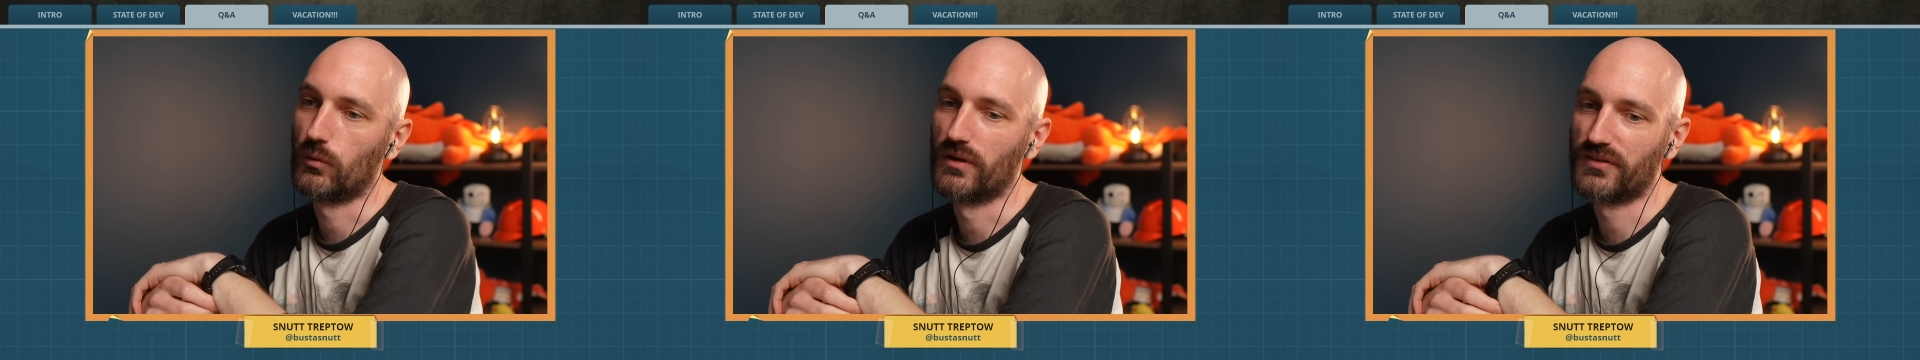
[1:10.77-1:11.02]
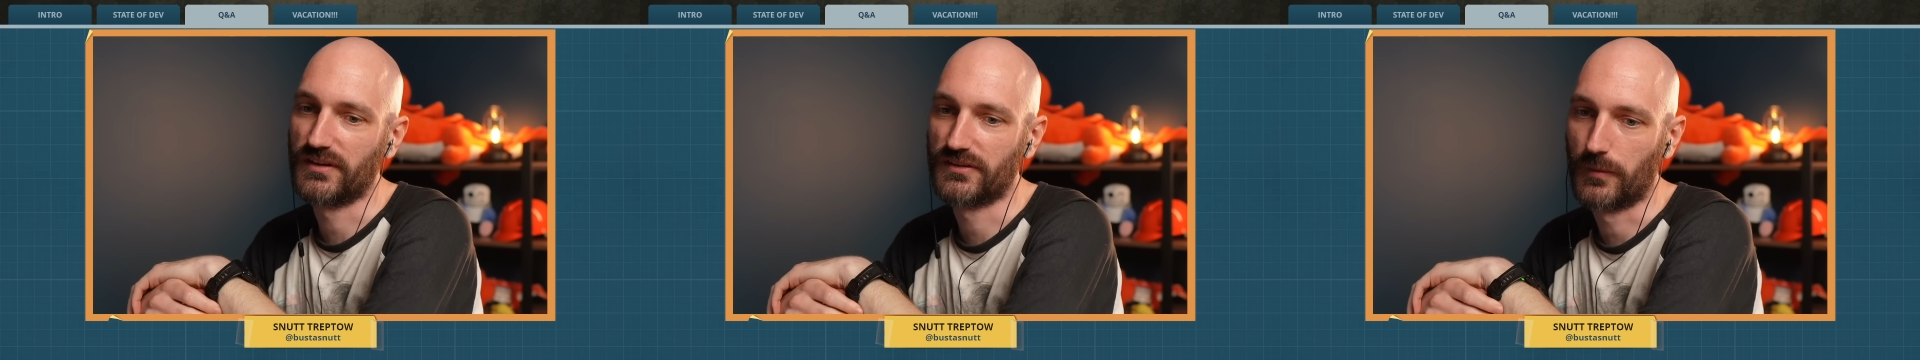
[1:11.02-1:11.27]
will
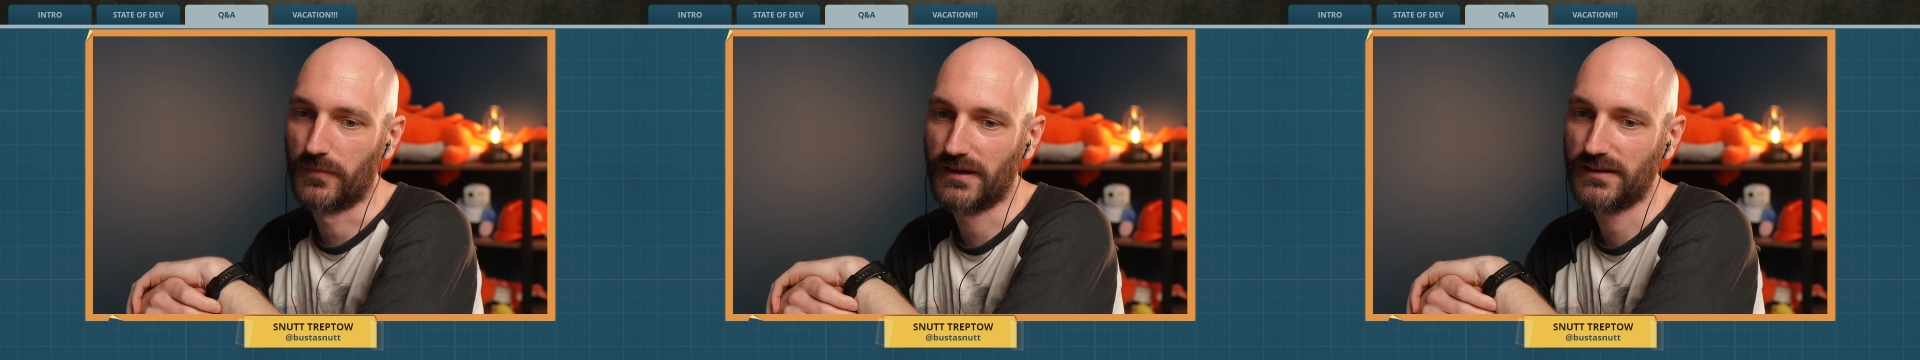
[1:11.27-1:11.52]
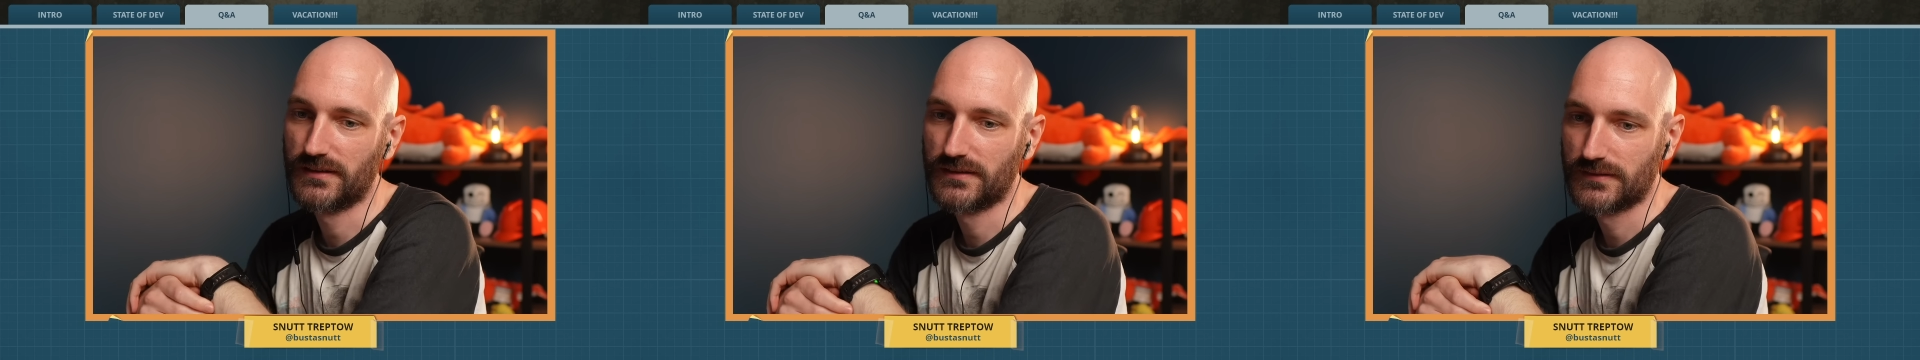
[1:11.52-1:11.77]
see
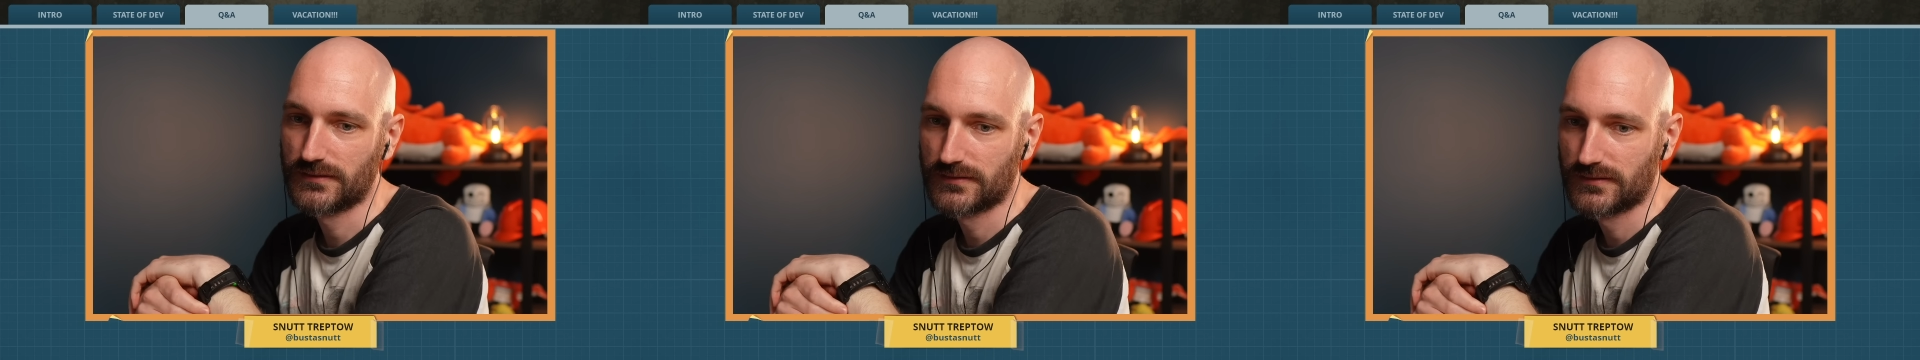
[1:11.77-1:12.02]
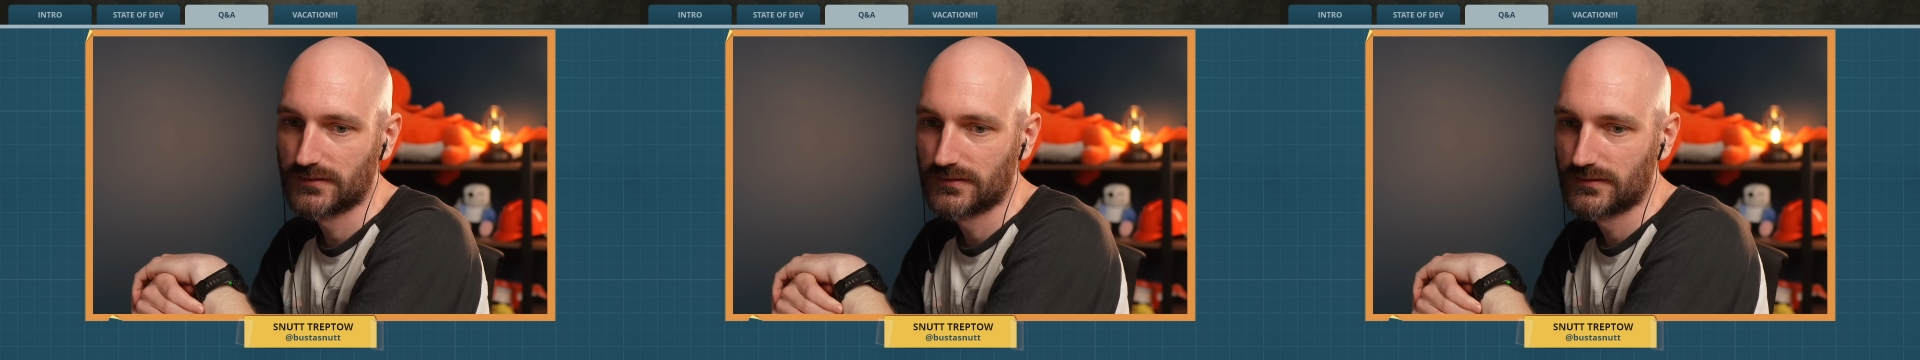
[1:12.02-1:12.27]
someday.
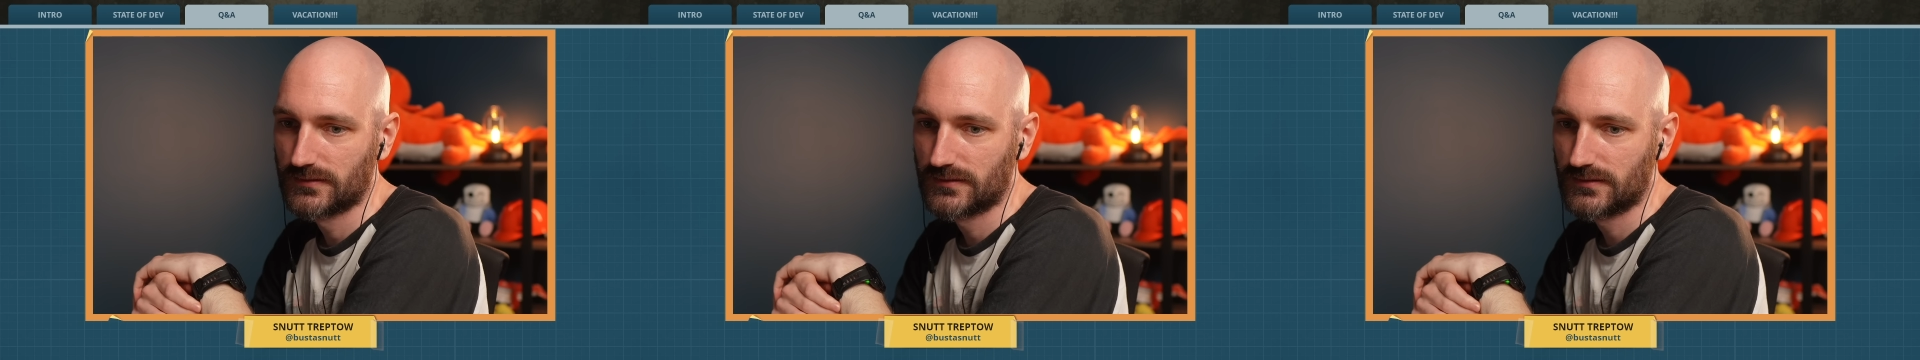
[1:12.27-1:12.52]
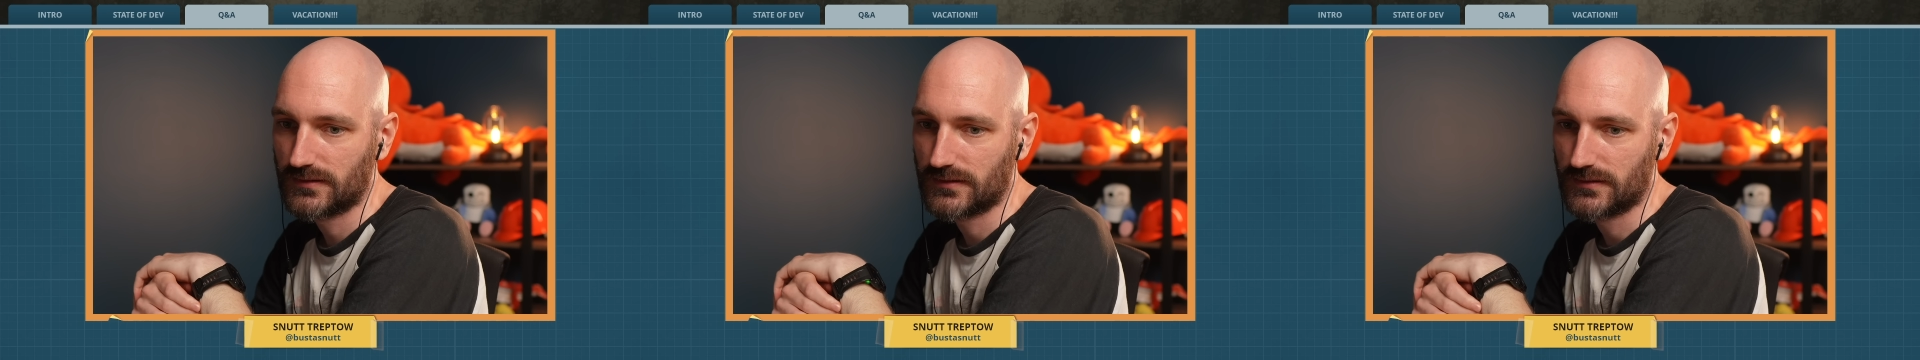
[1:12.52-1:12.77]

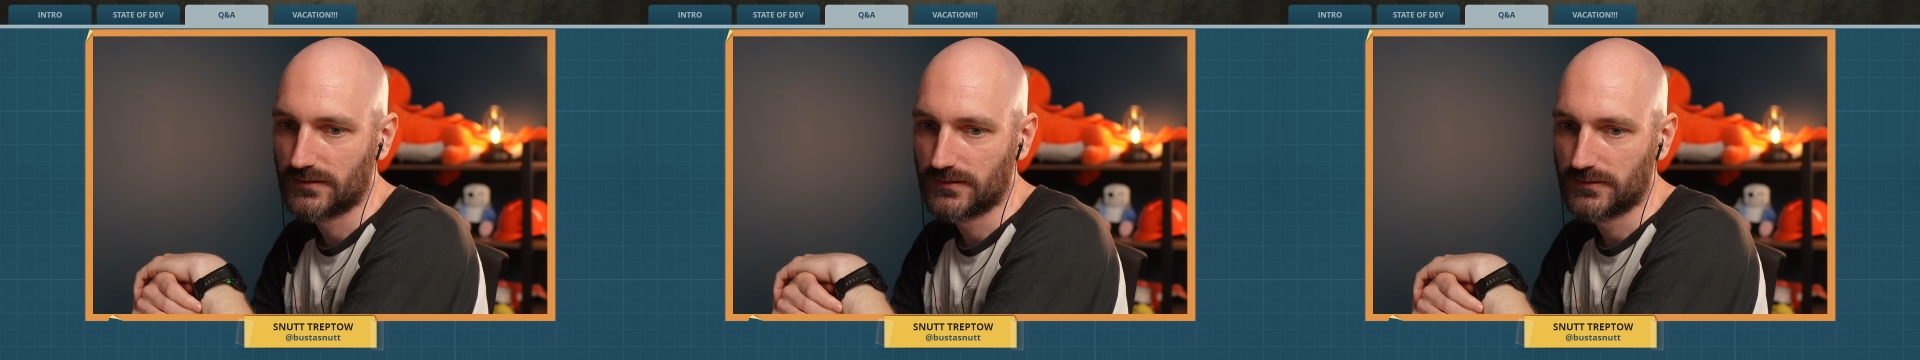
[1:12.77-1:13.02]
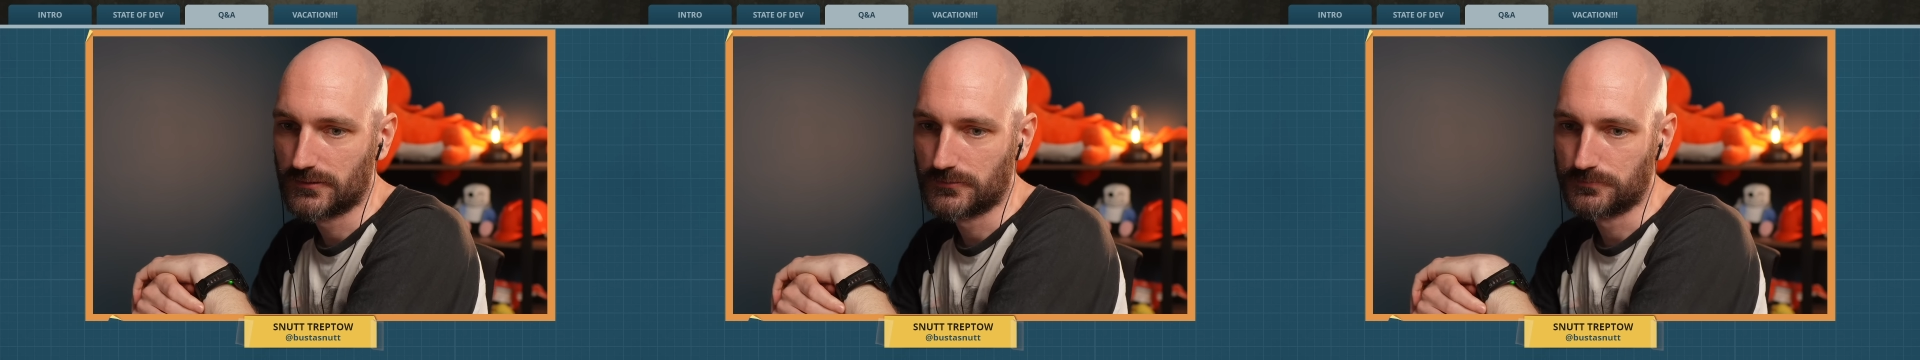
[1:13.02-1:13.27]

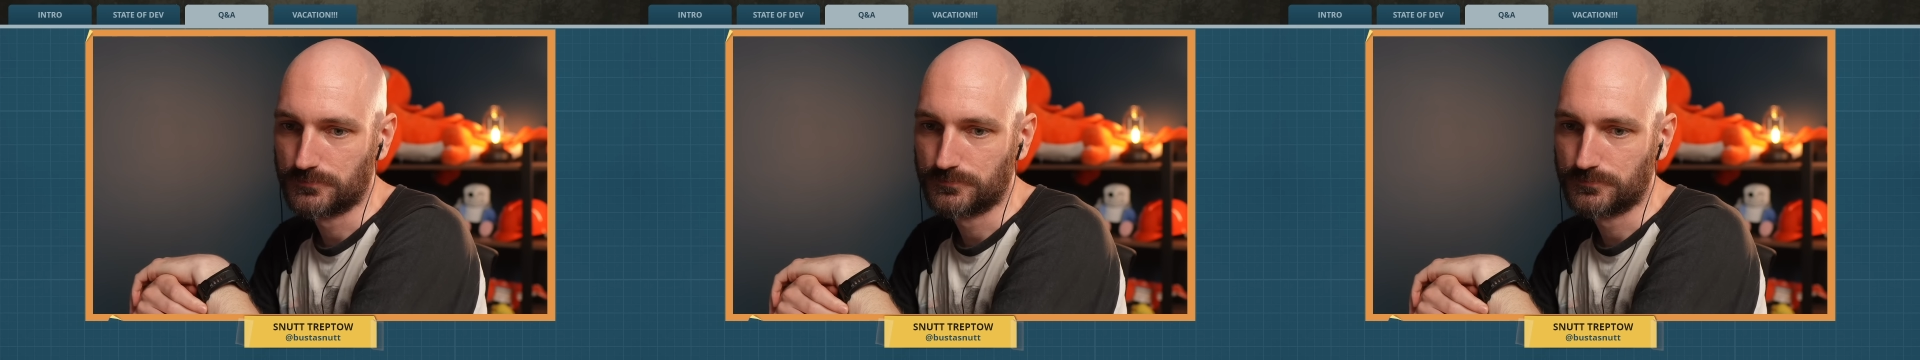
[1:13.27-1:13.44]
Yeah,